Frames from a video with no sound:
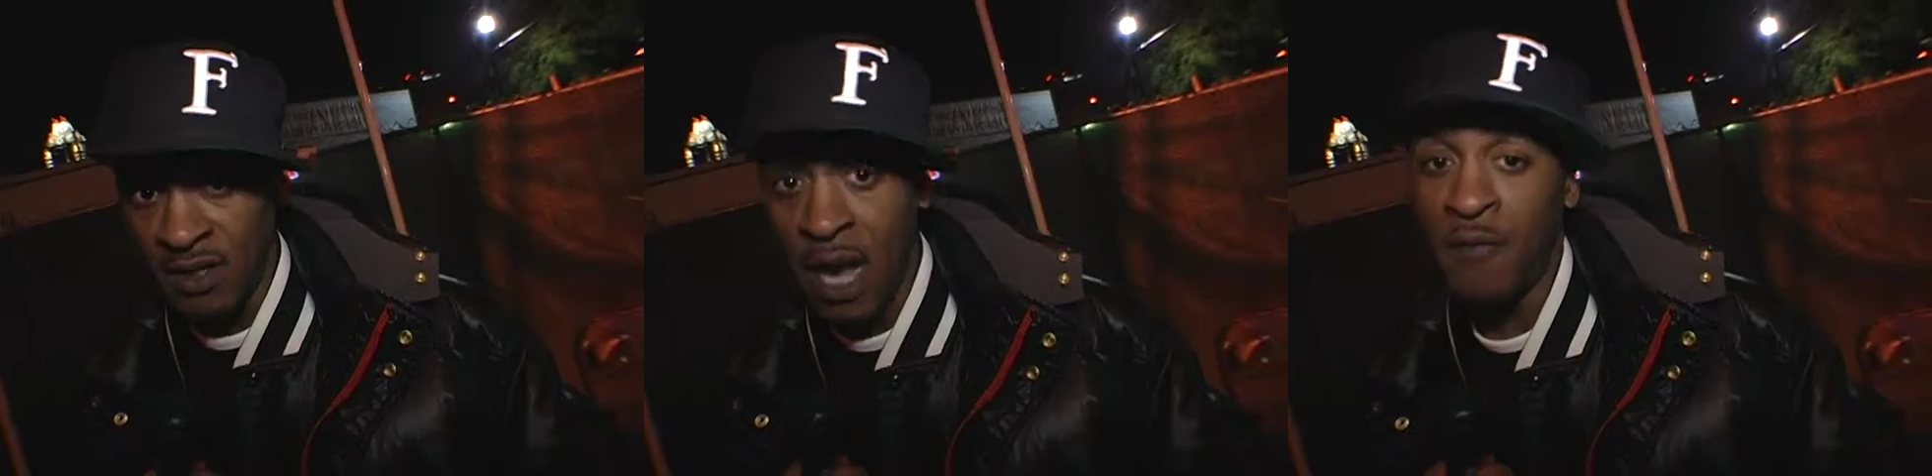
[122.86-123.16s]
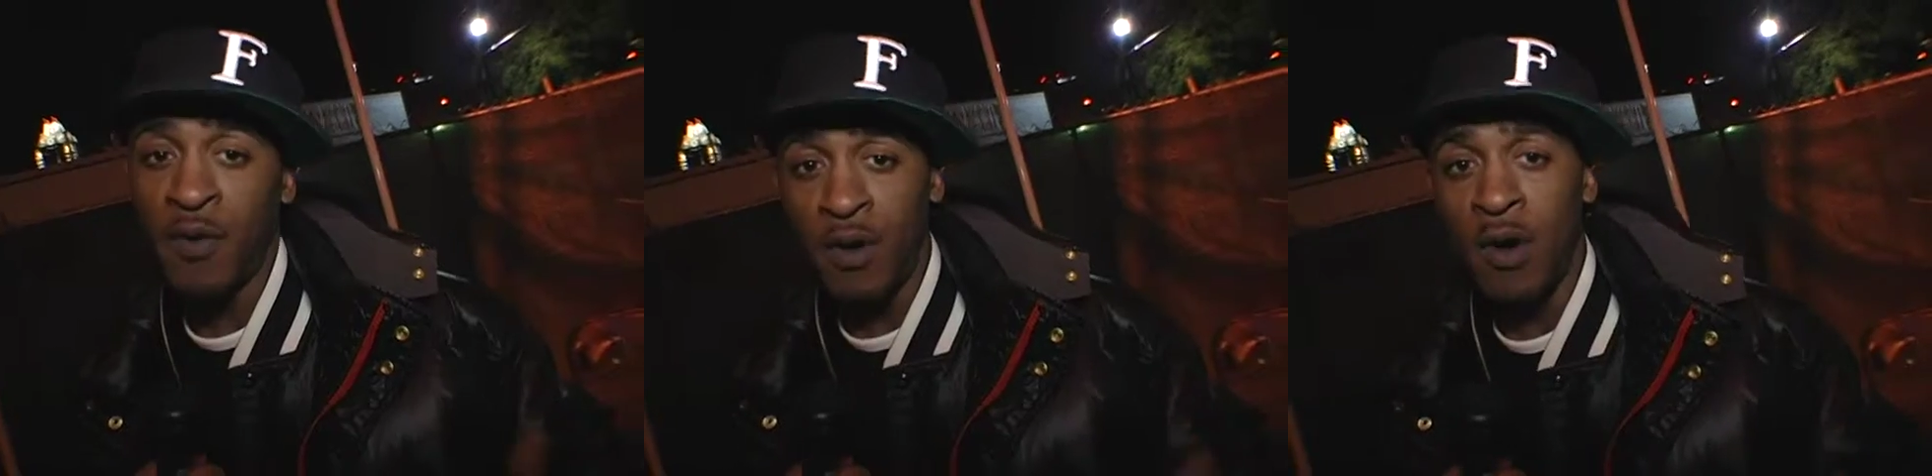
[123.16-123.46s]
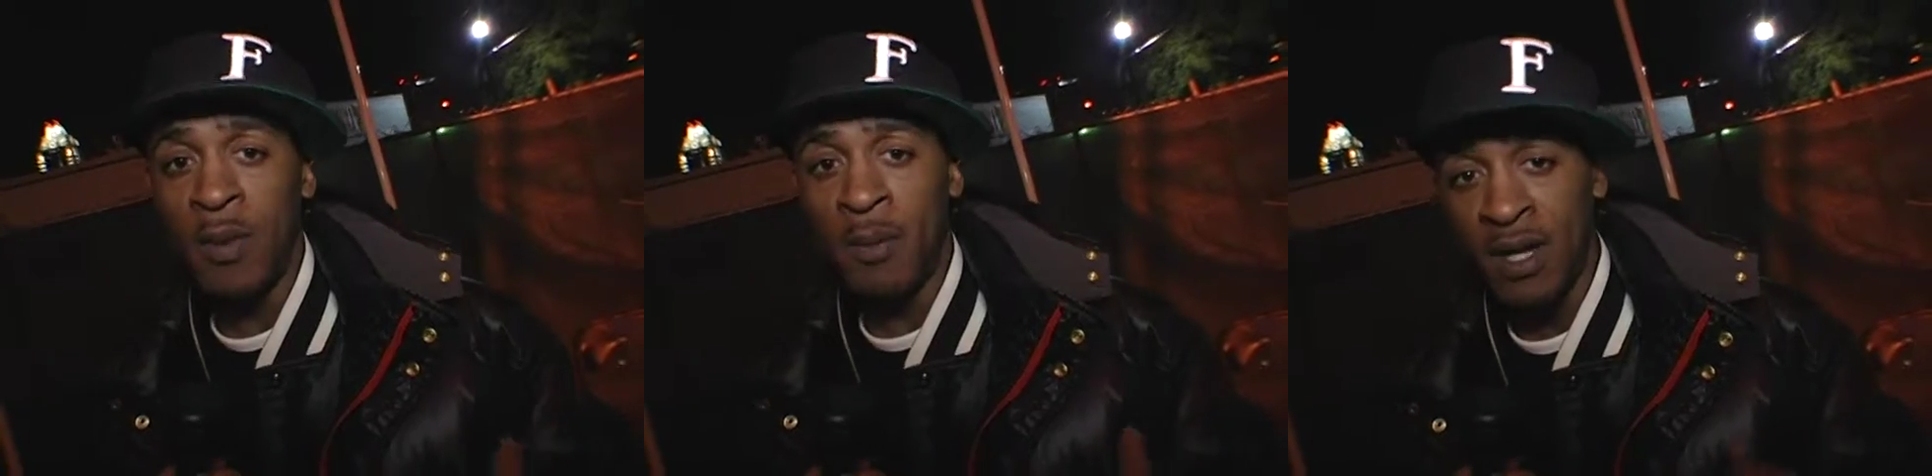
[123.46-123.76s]
Down for
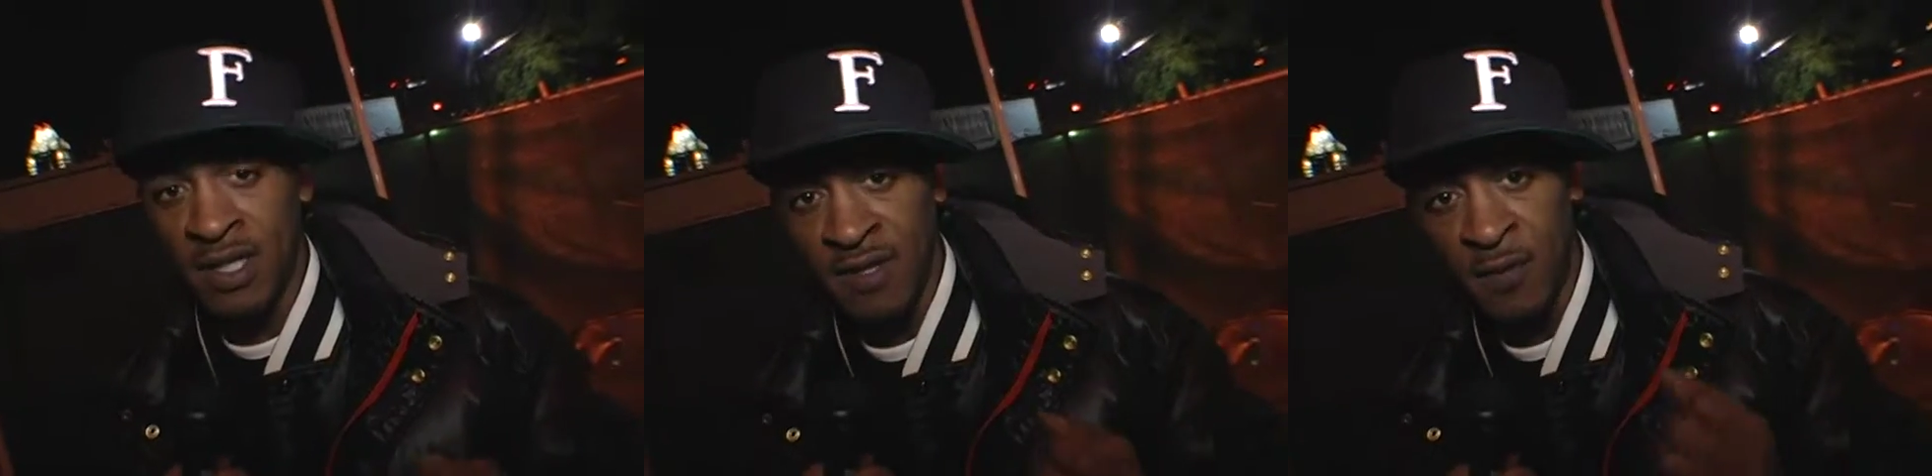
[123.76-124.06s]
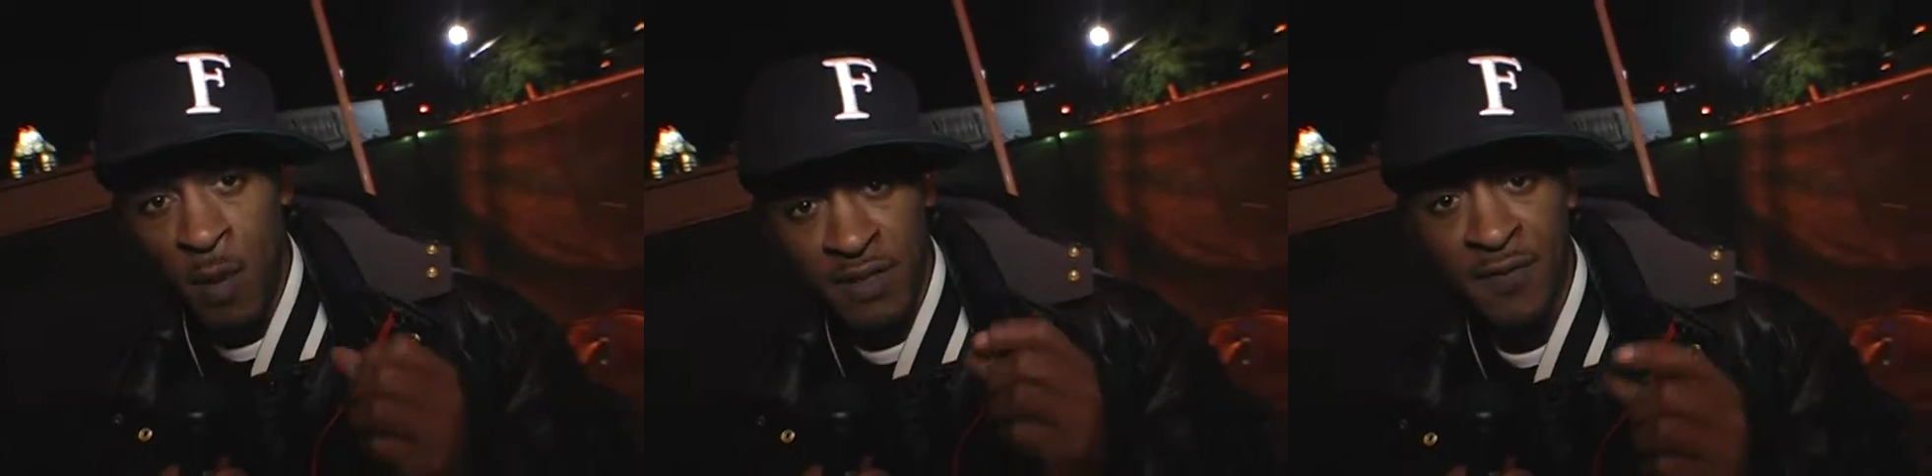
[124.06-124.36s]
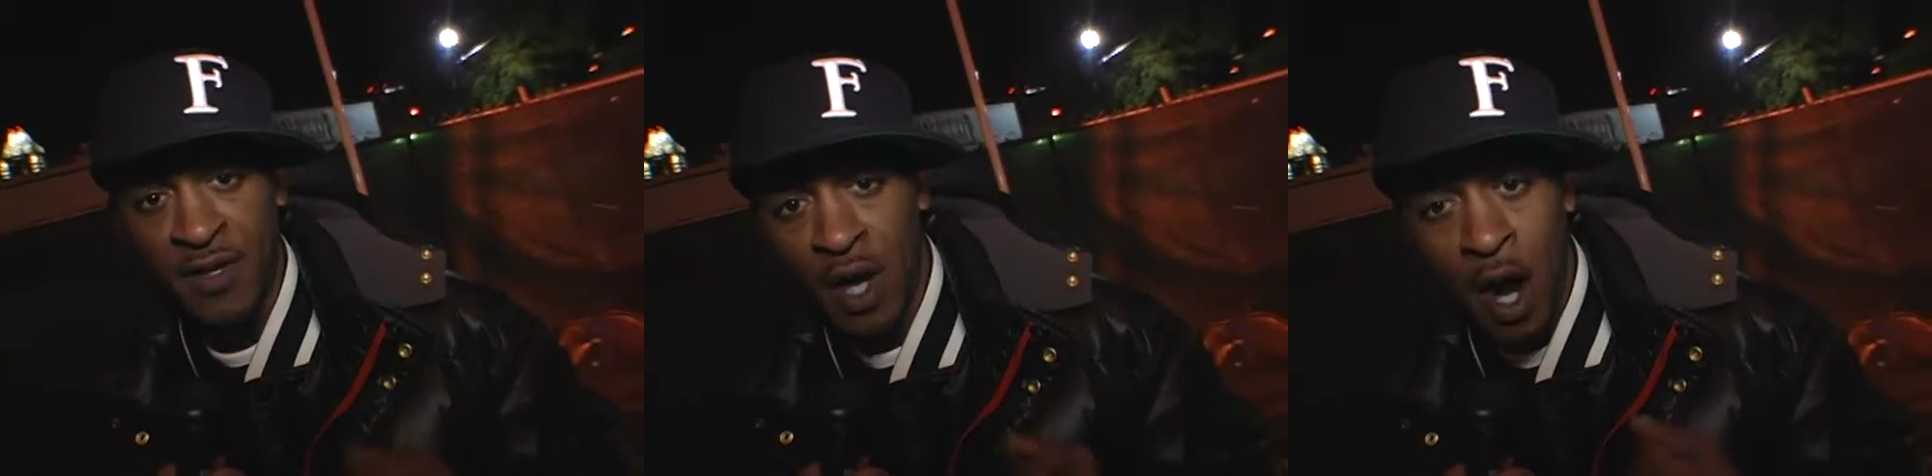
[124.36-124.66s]
real, man. Because if it
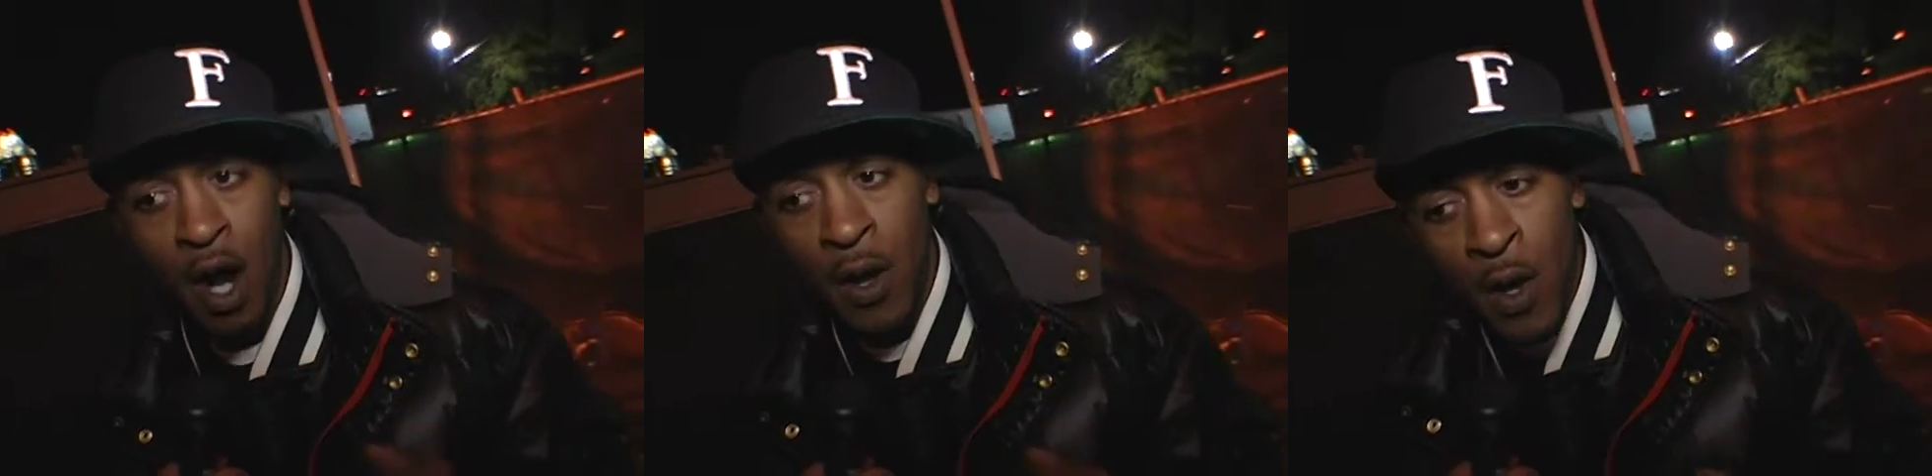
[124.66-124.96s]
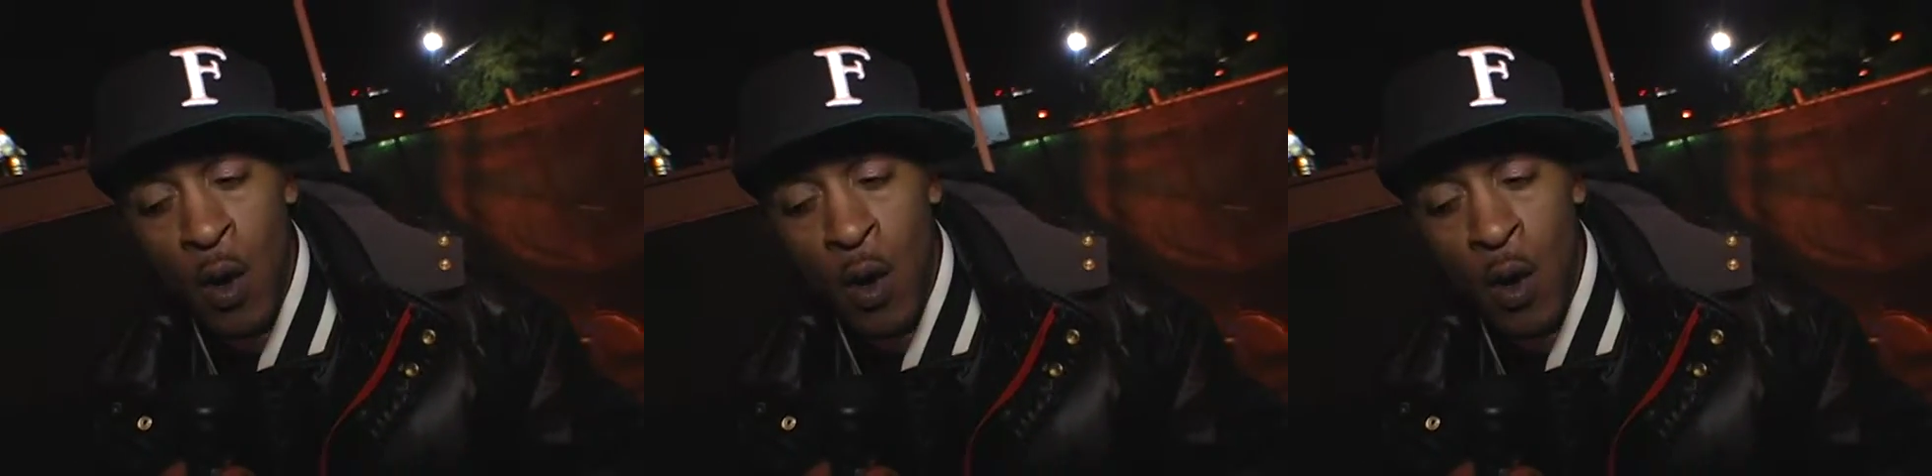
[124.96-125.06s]
wasn't for y'all,